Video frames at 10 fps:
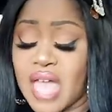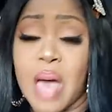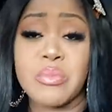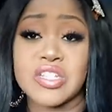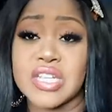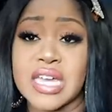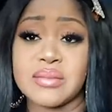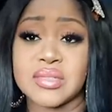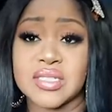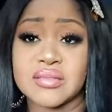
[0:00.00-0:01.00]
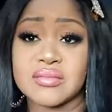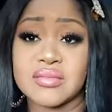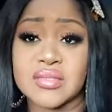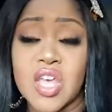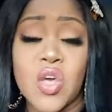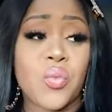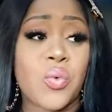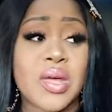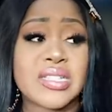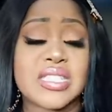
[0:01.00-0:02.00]
I'm ashamed. We
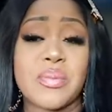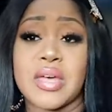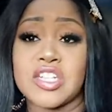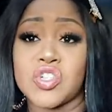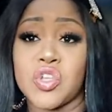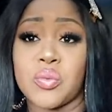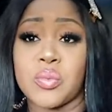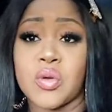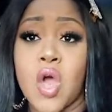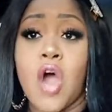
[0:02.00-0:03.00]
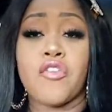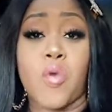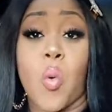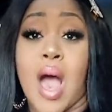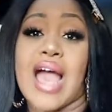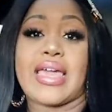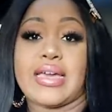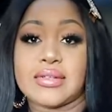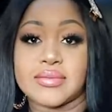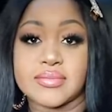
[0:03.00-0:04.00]
went to the bedroom for why?
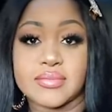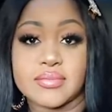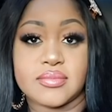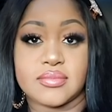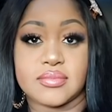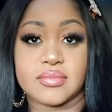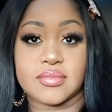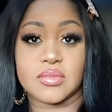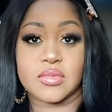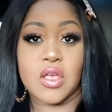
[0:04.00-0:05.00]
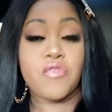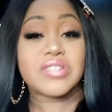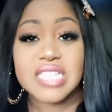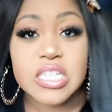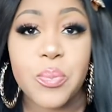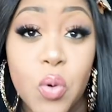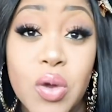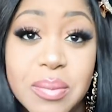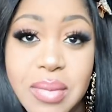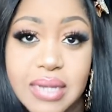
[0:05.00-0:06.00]
For
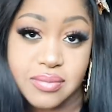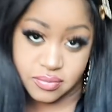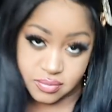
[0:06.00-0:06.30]
disappointment.